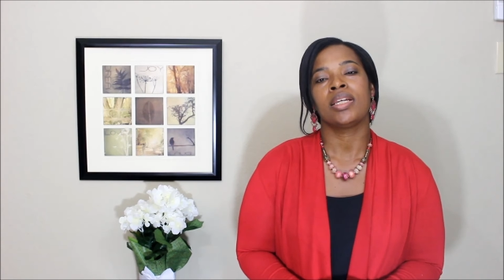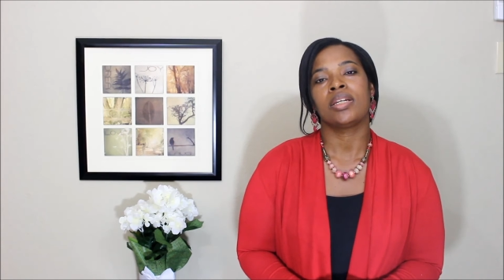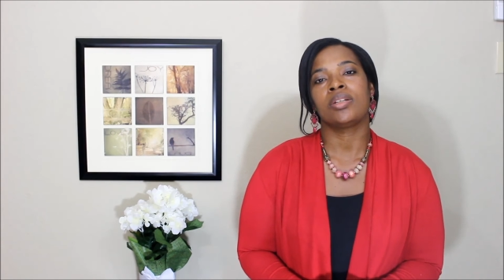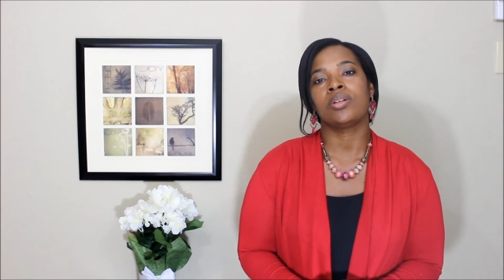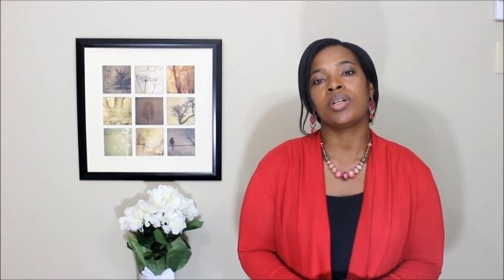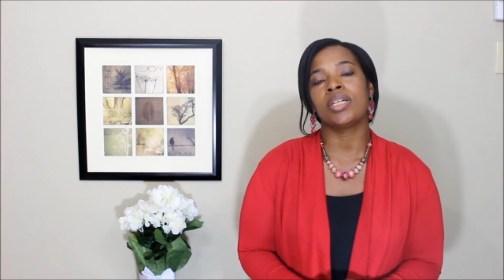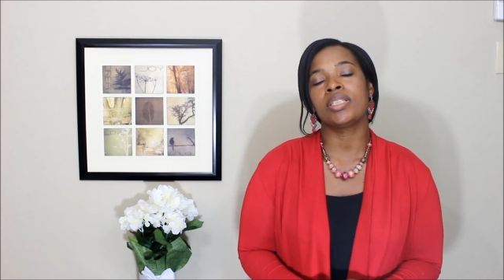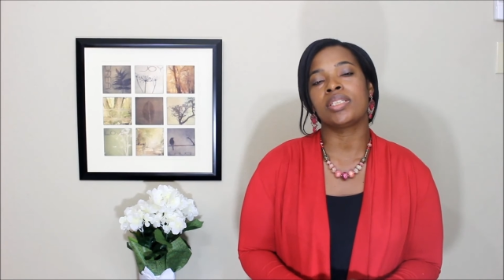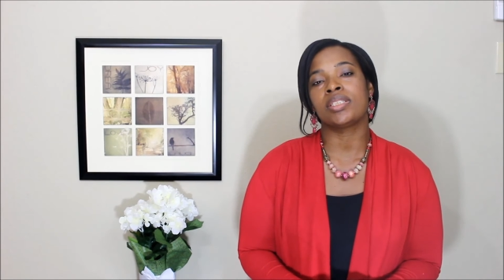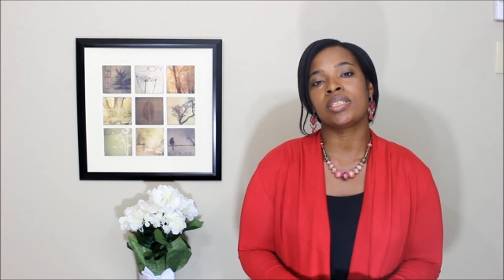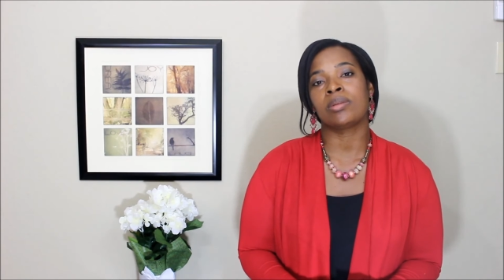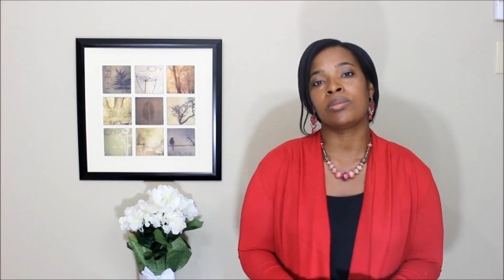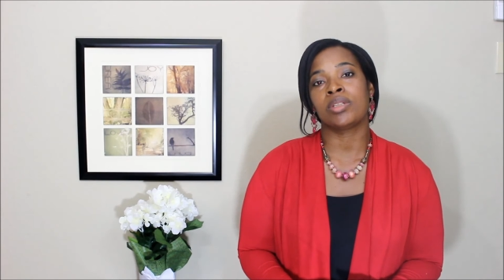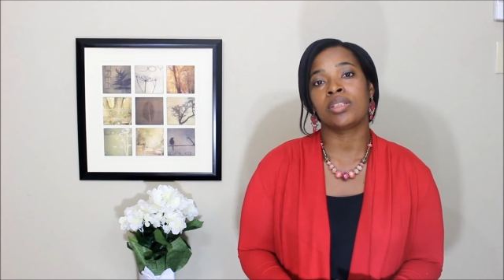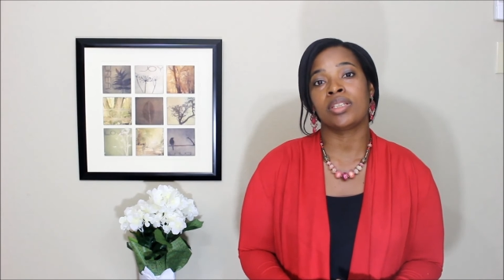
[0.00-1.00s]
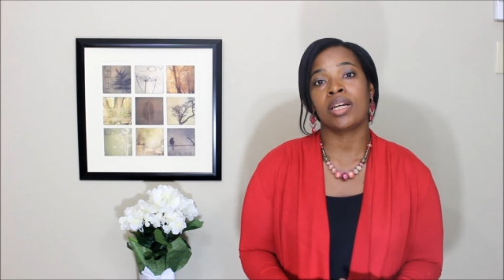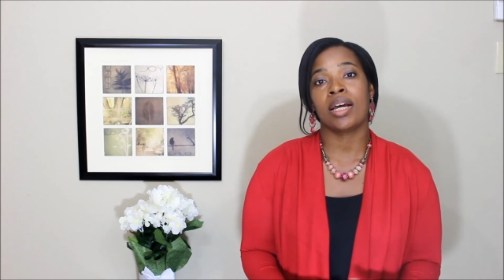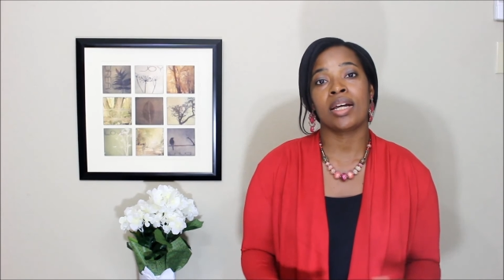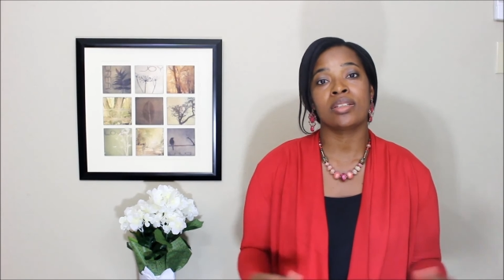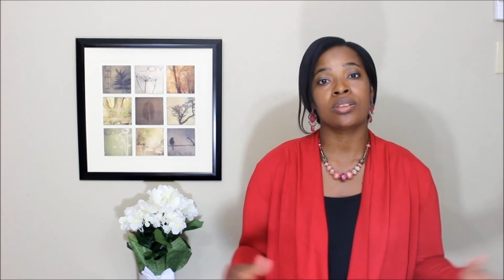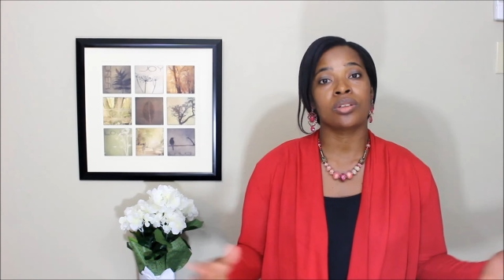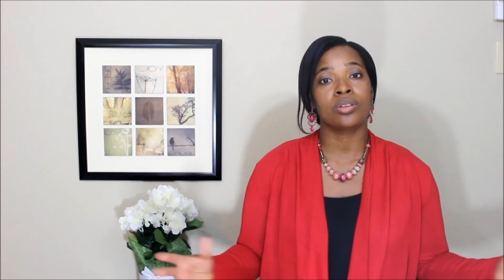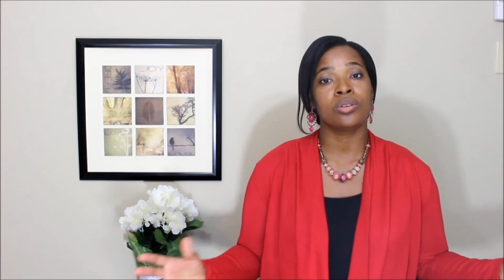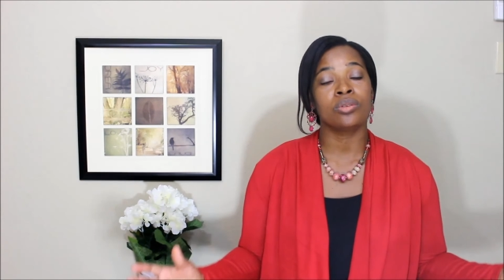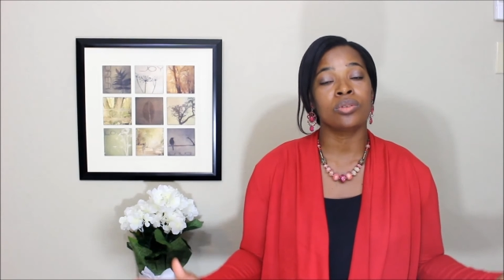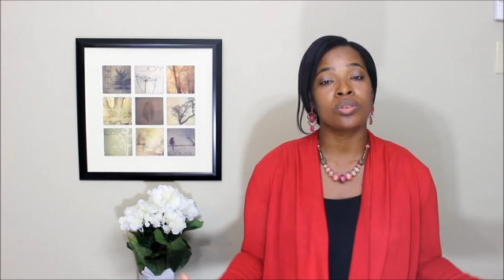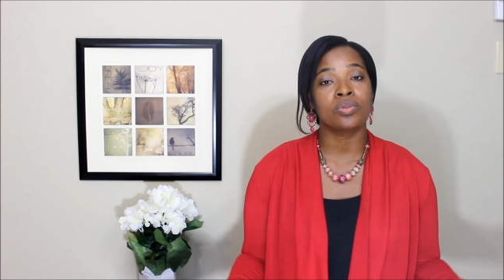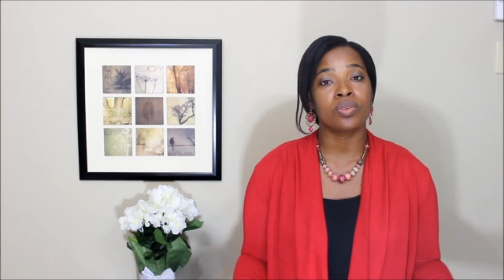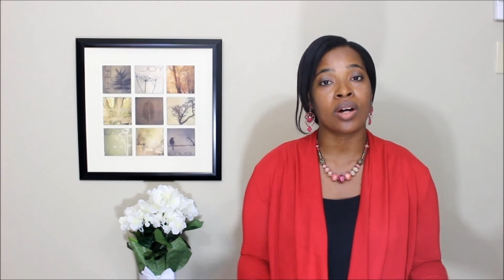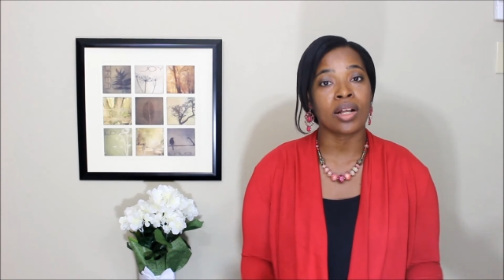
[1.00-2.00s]
Is it something that has a
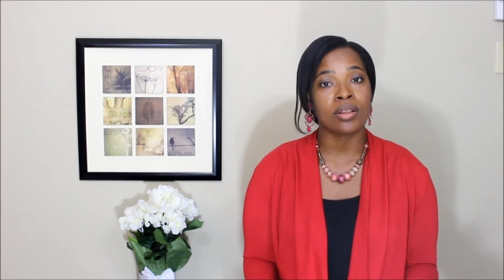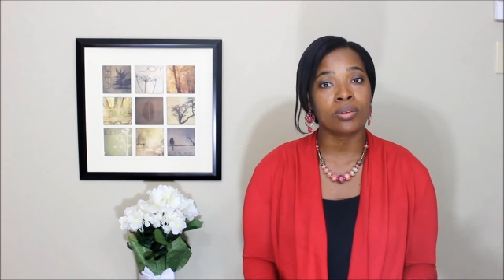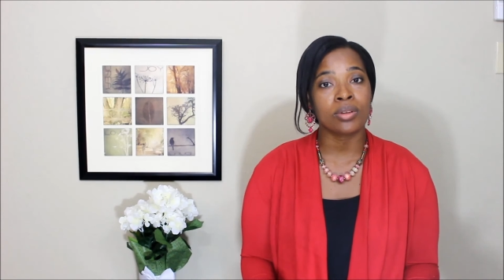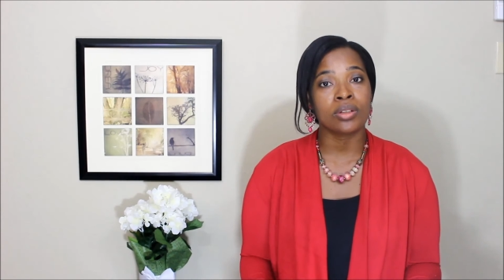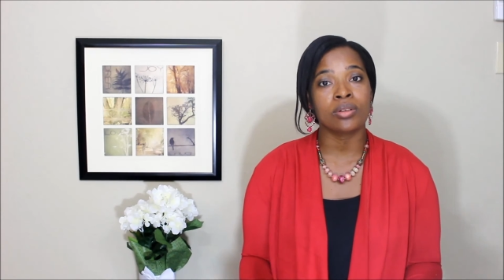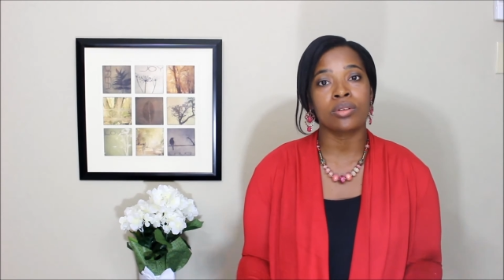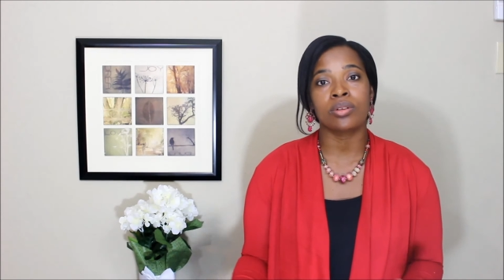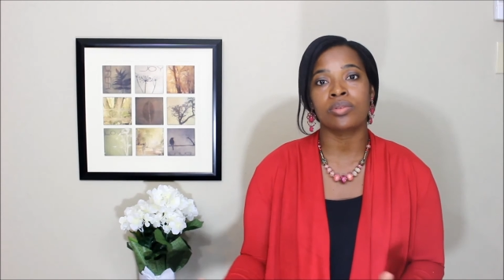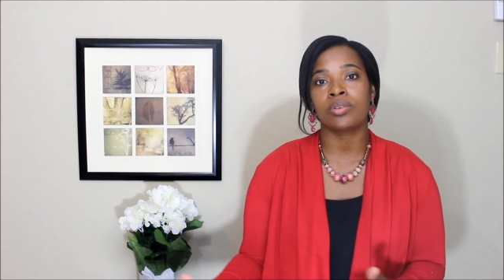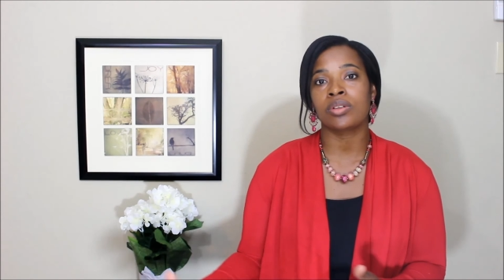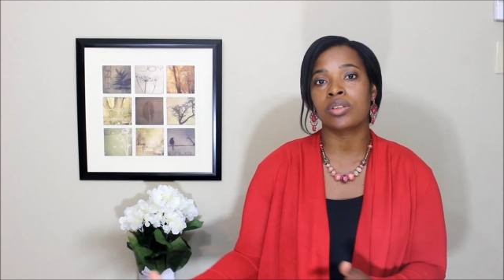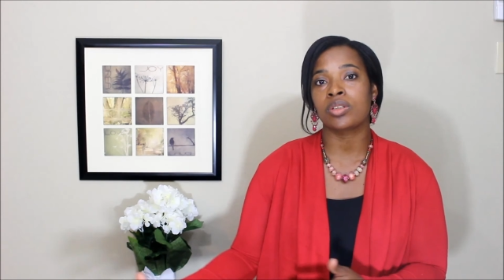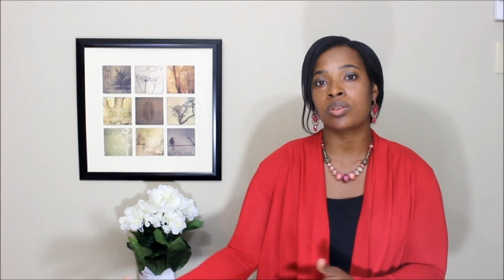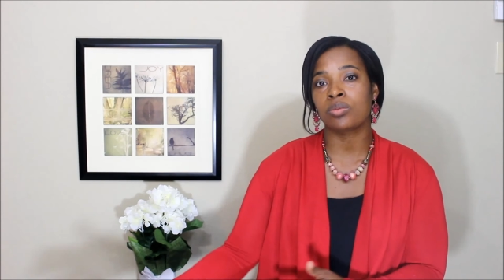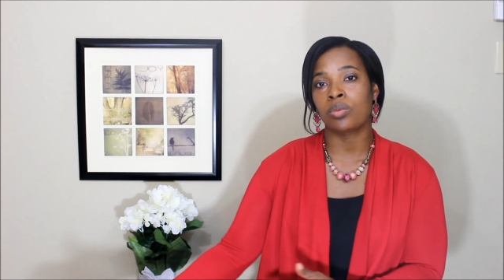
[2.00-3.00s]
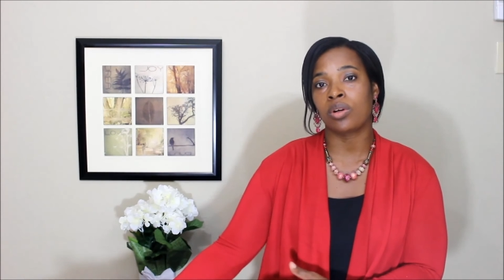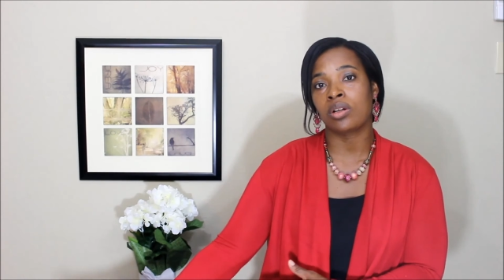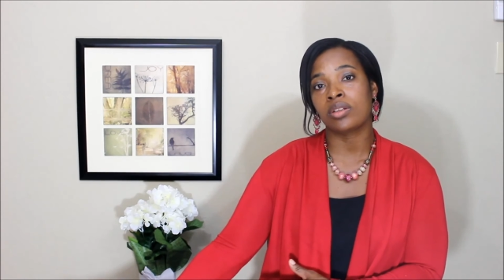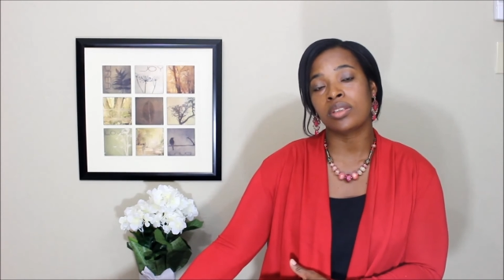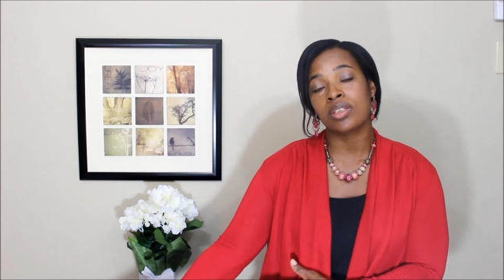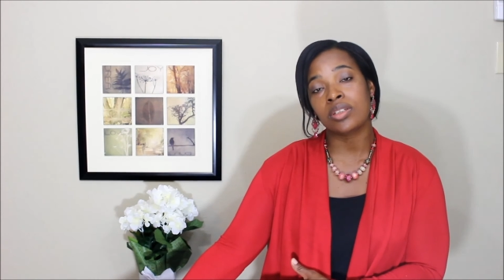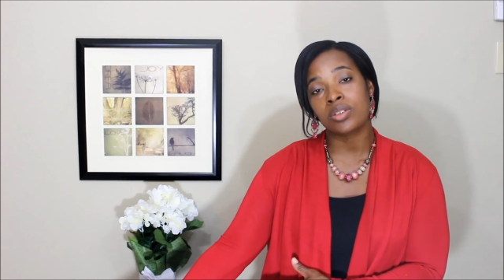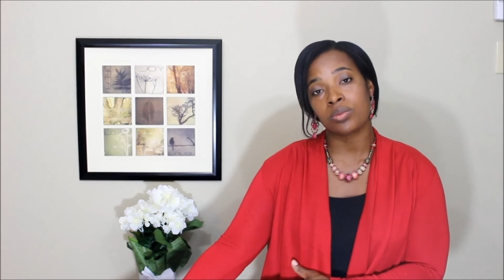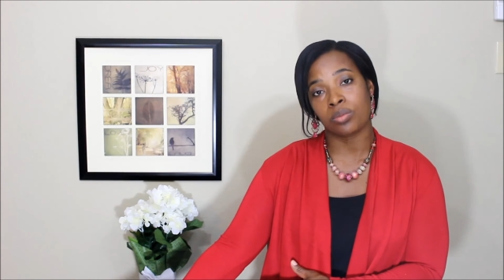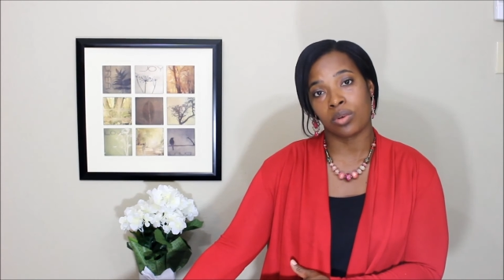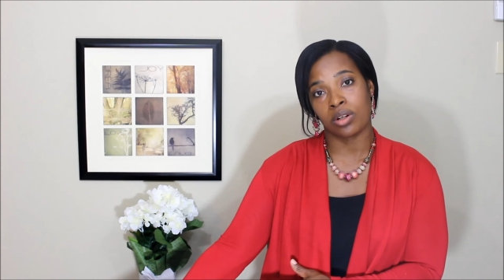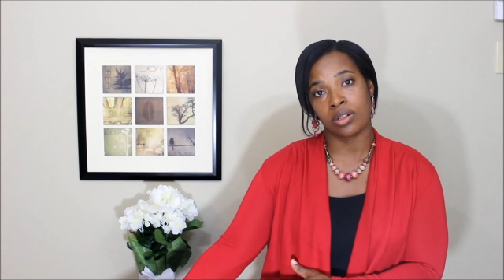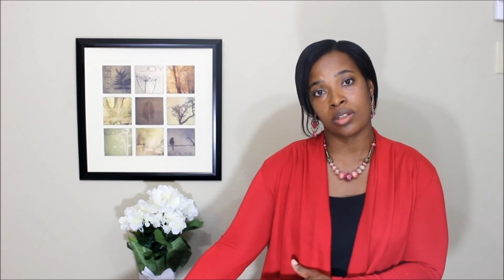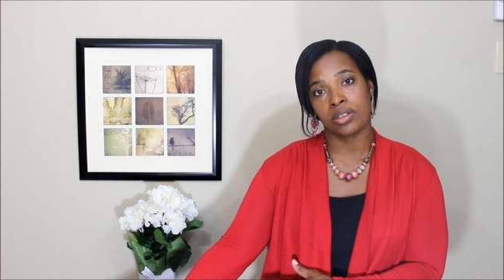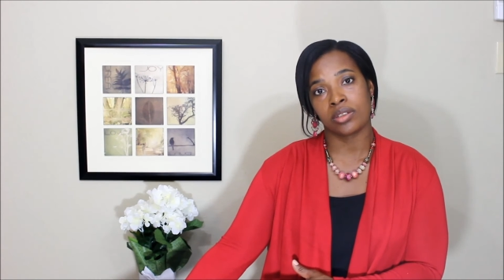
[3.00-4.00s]
huge following or a very small niche
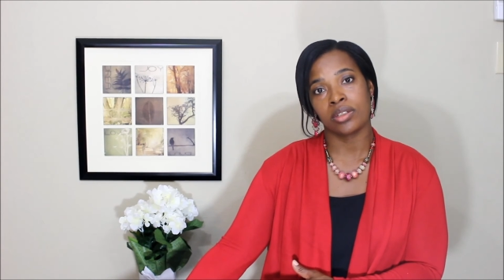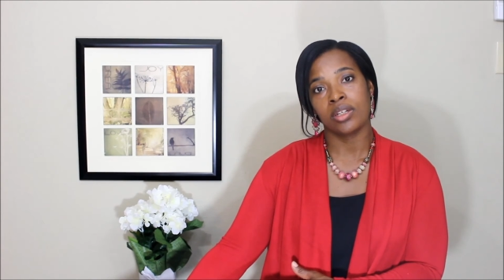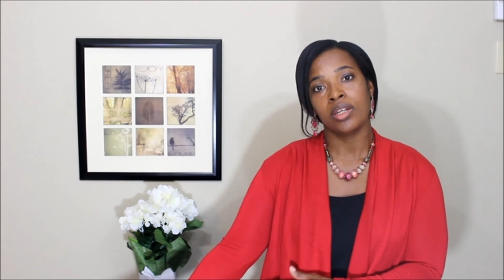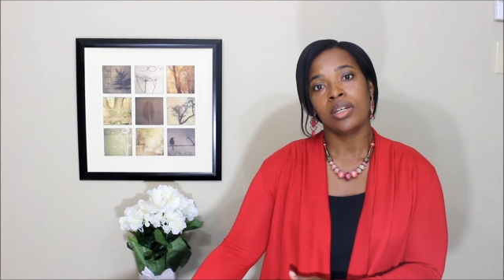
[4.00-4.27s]
market,